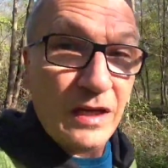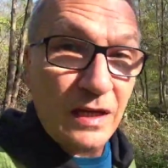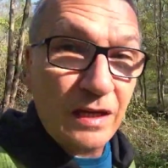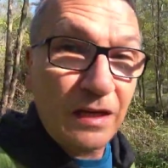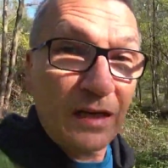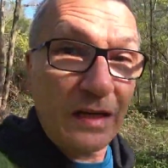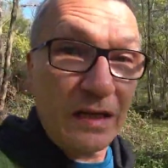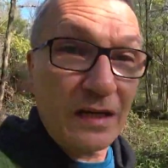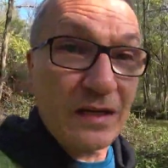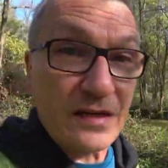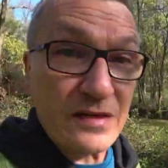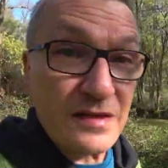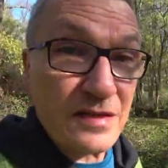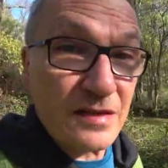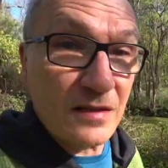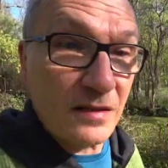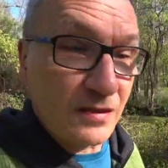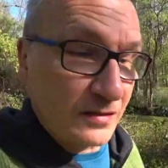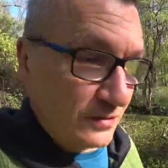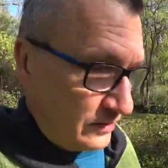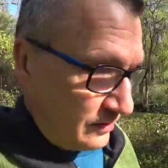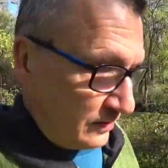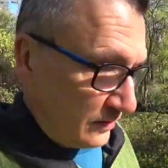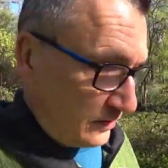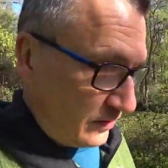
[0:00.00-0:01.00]
It
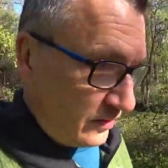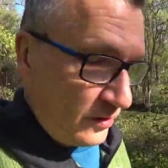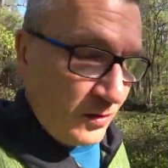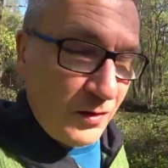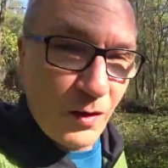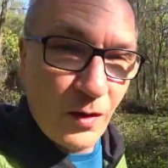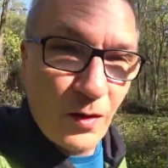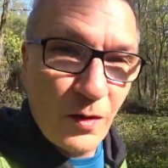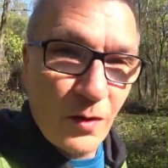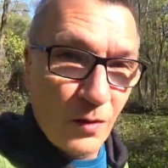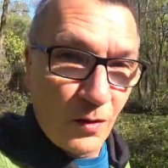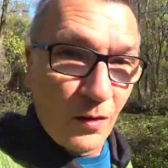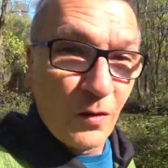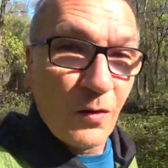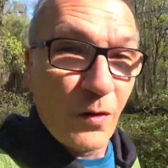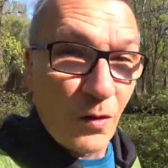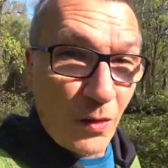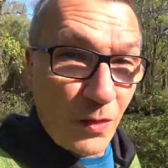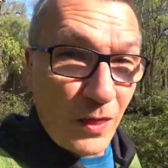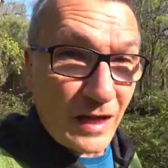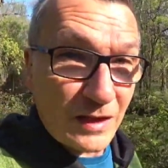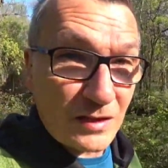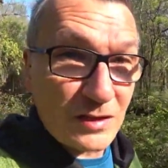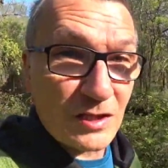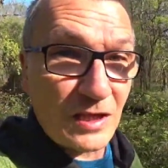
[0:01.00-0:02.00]
is.
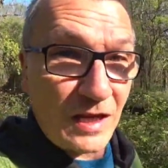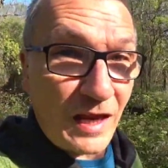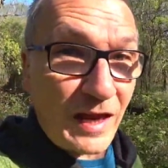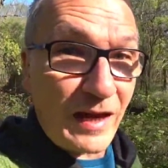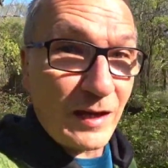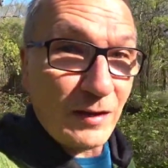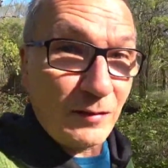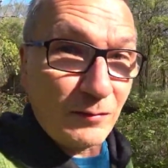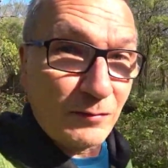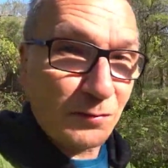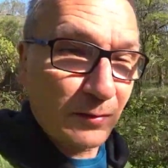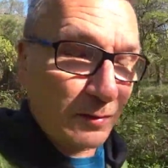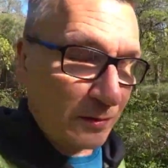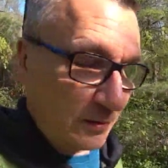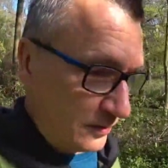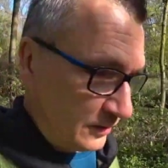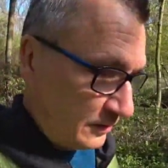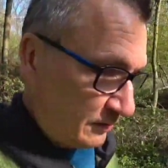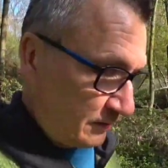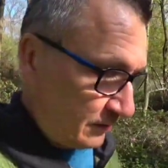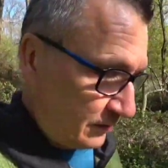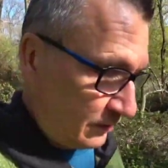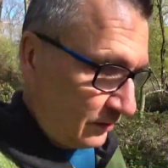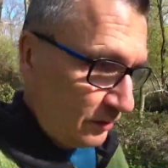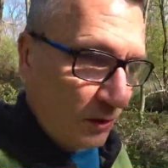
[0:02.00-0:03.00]
That's life.
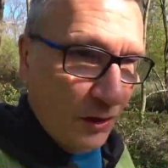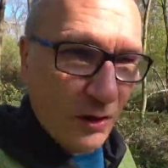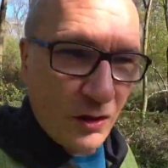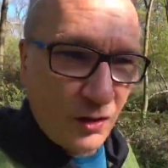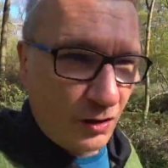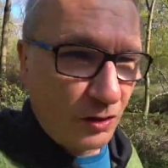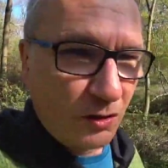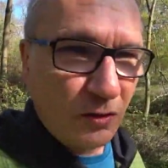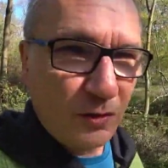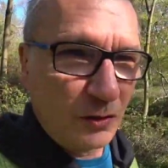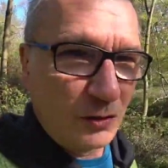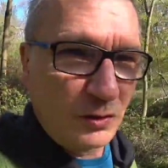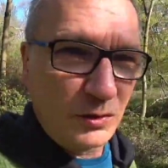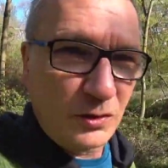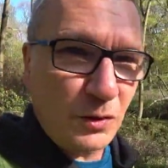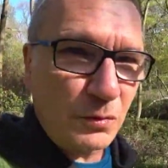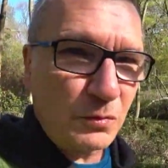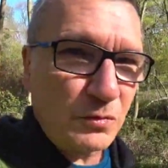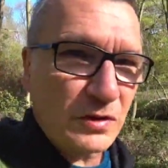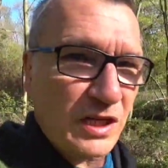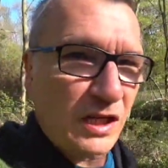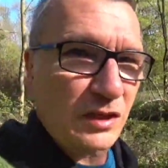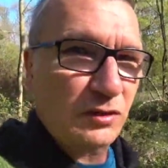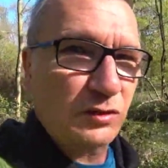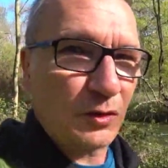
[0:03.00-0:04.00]

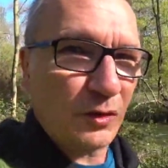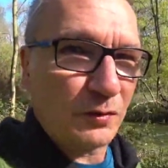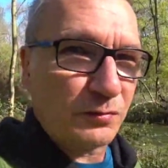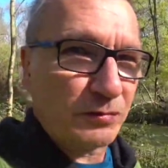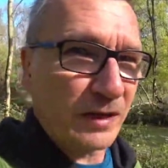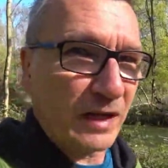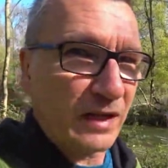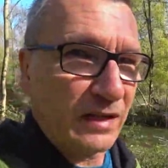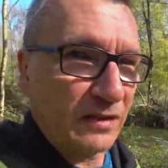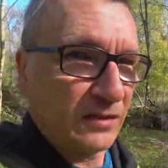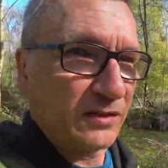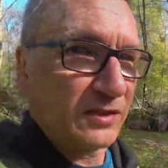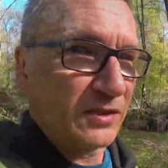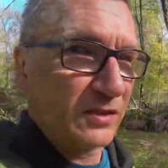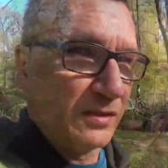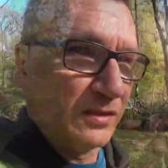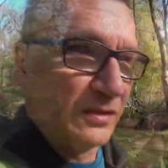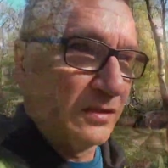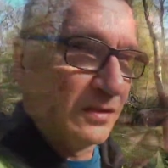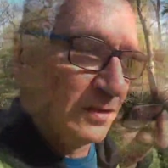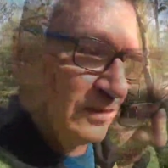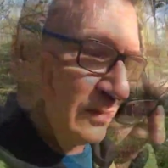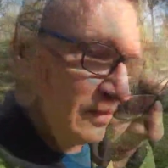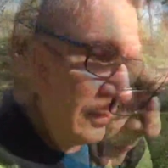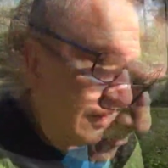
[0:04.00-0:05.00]
Don't cut your files.
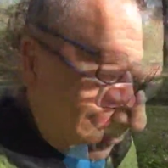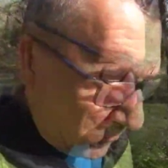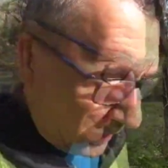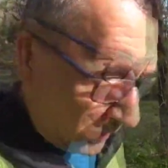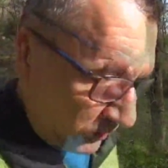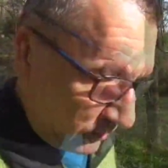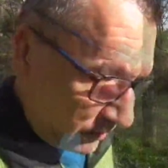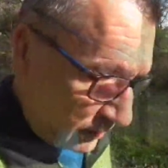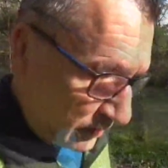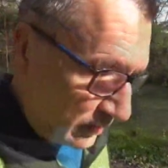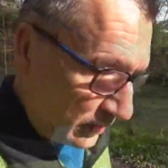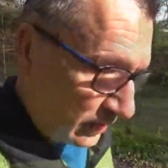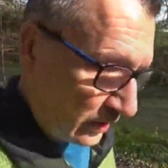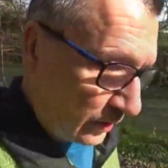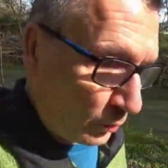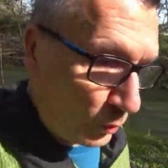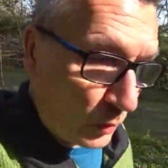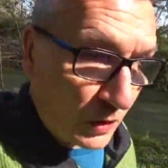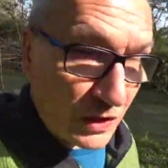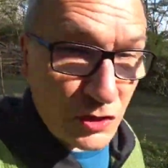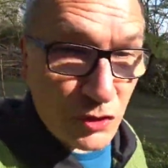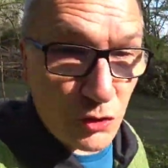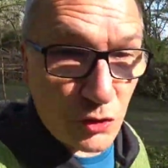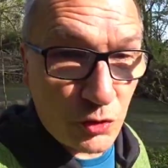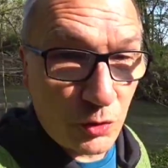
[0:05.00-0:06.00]

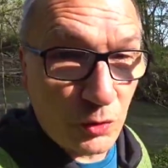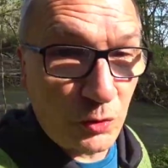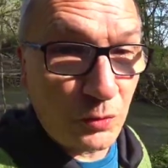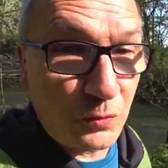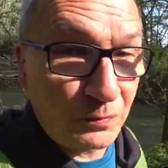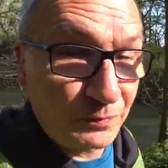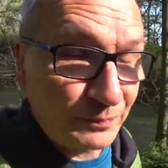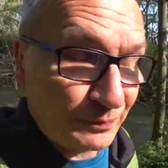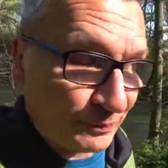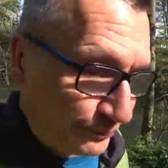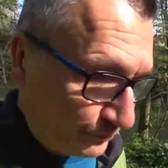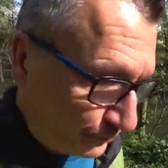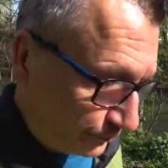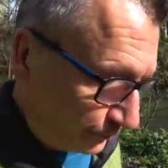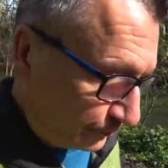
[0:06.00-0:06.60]
And once you